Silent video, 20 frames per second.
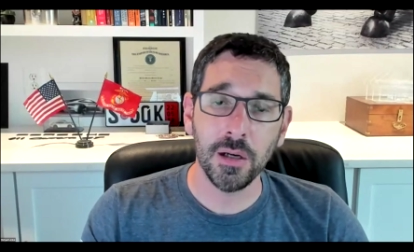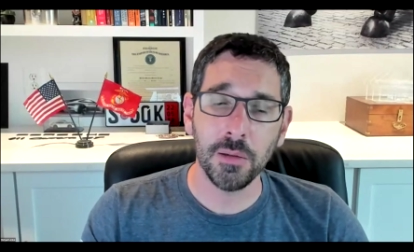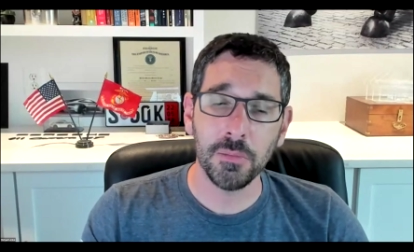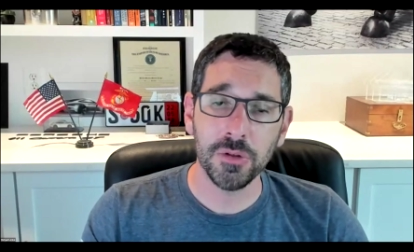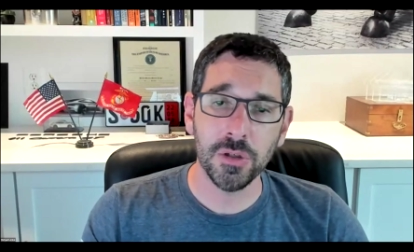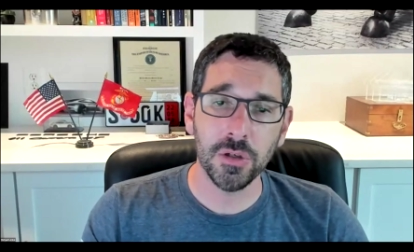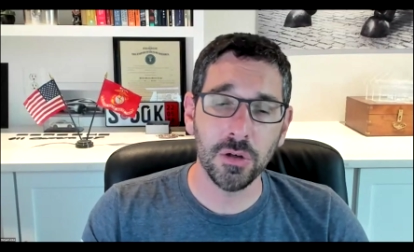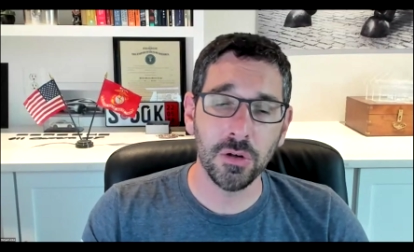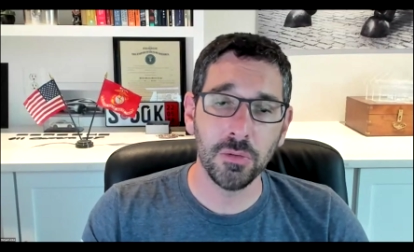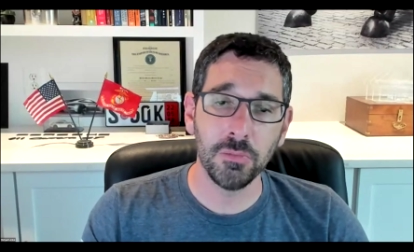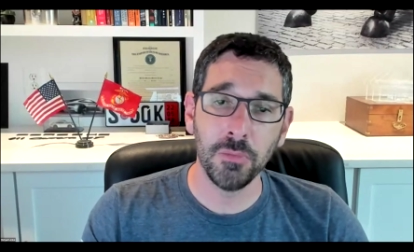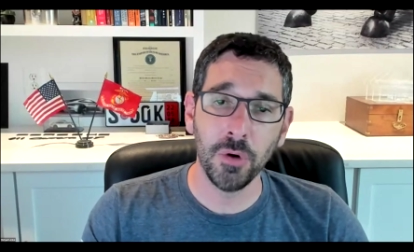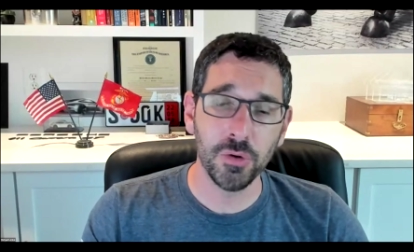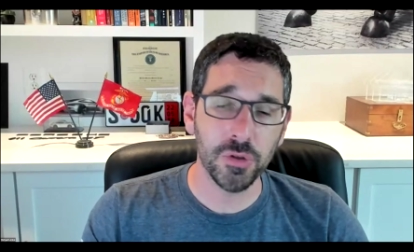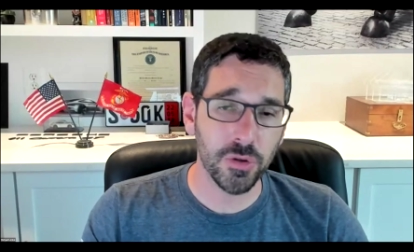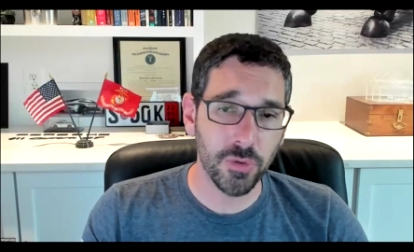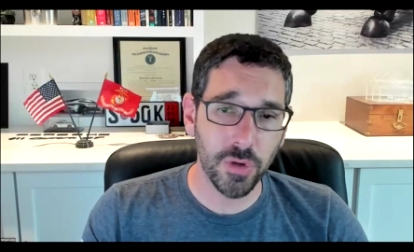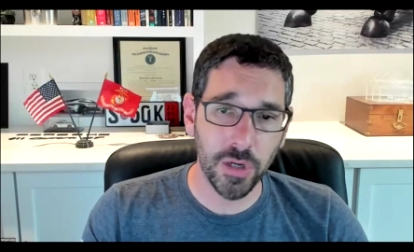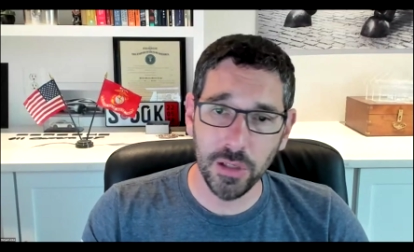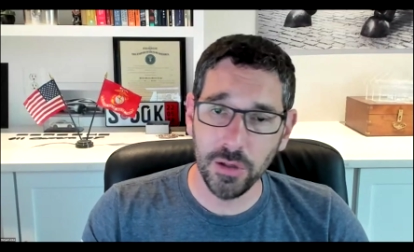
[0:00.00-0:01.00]
So
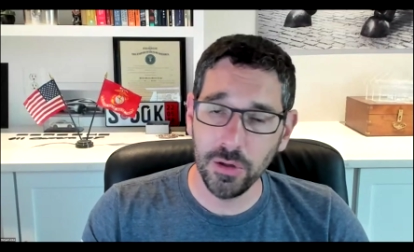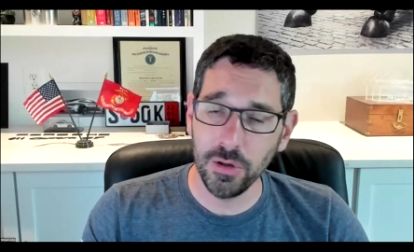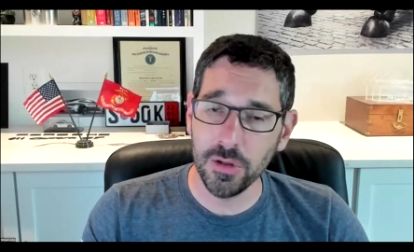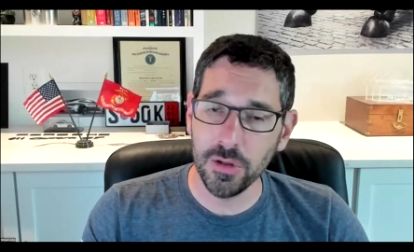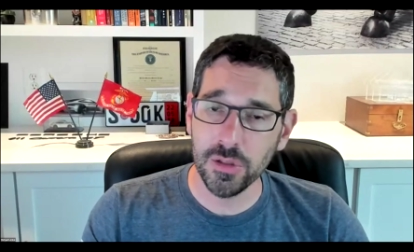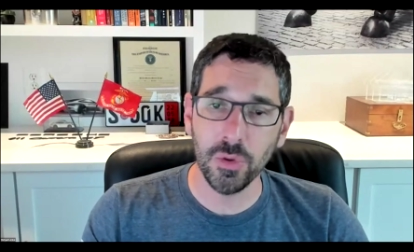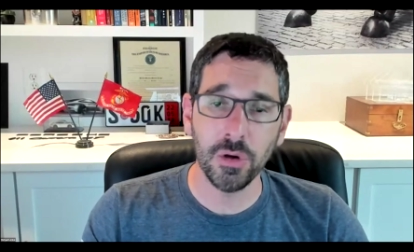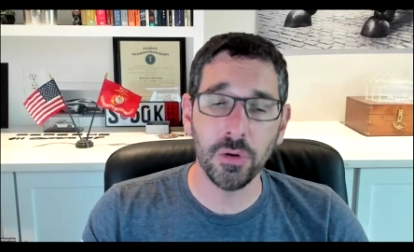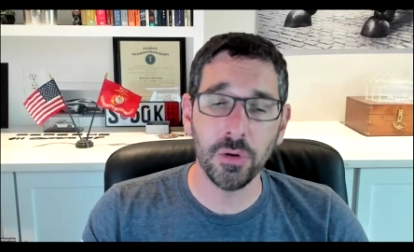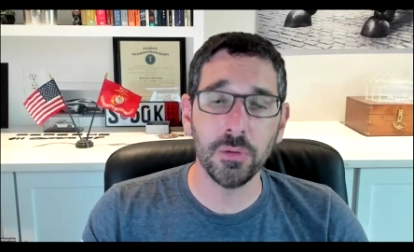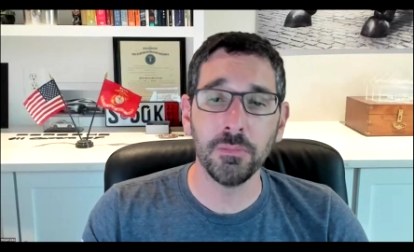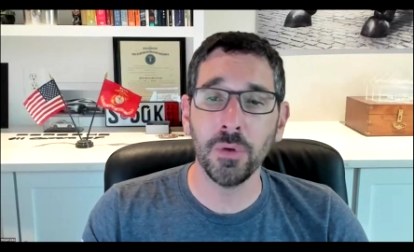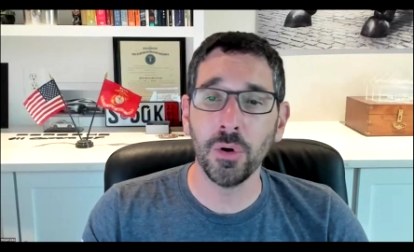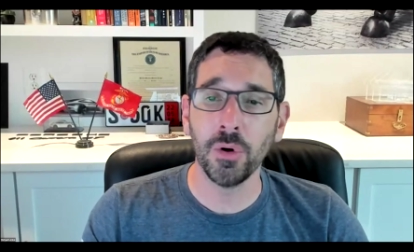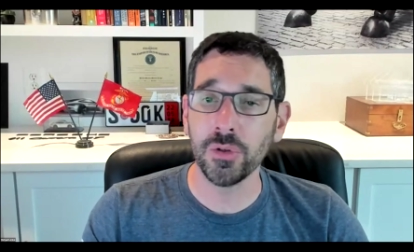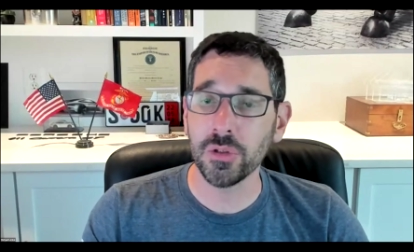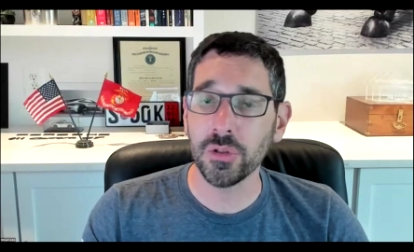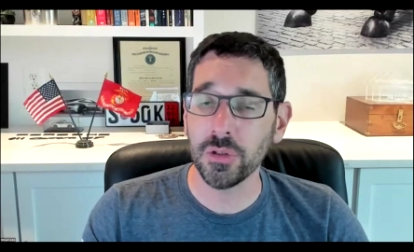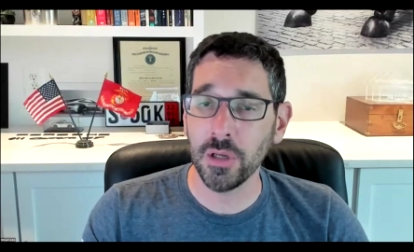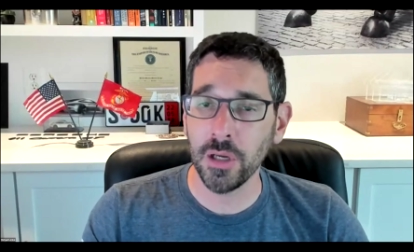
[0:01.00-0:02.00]
most credit unions won't,
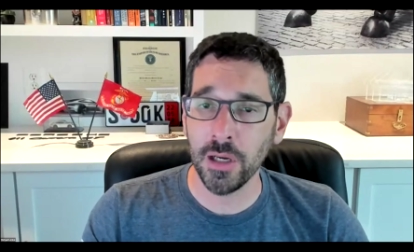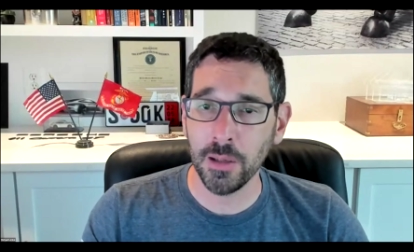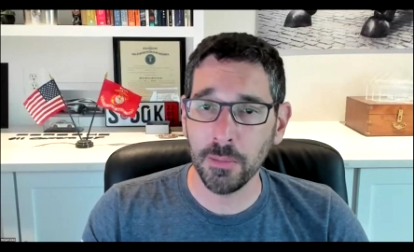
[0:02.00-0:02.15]
most